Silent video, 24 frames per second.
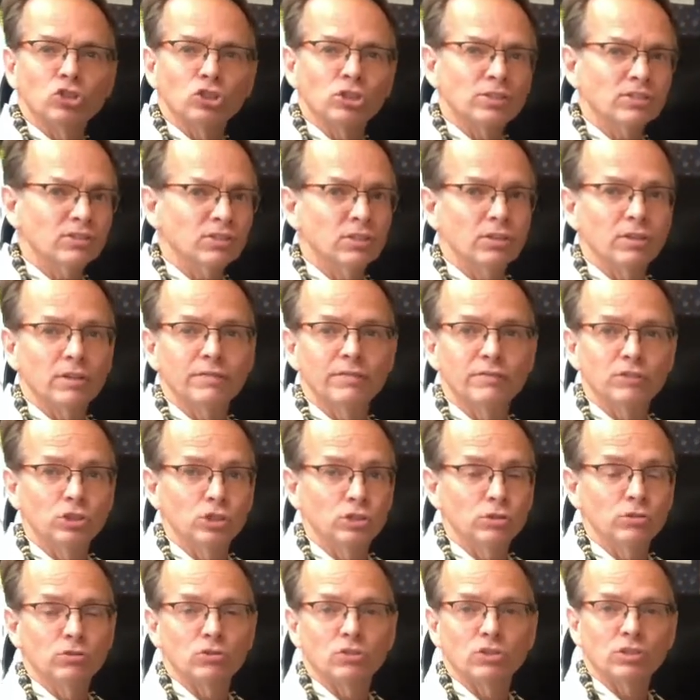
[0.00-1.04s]
just enough
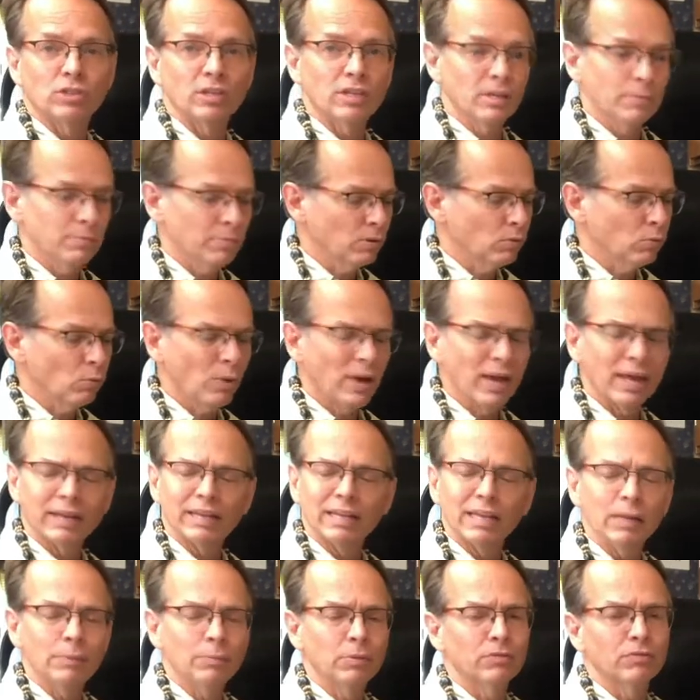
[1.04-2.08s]
juice to keep it
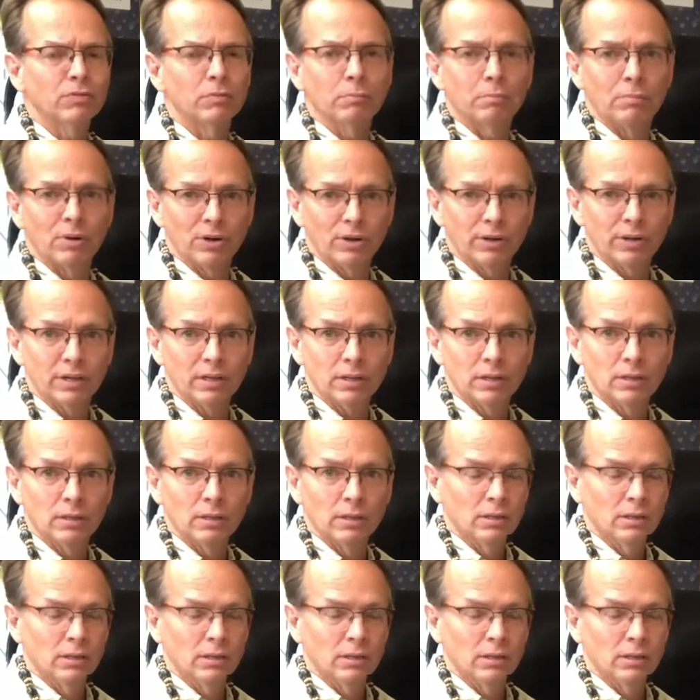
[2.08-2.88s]
wet, keep it from burning.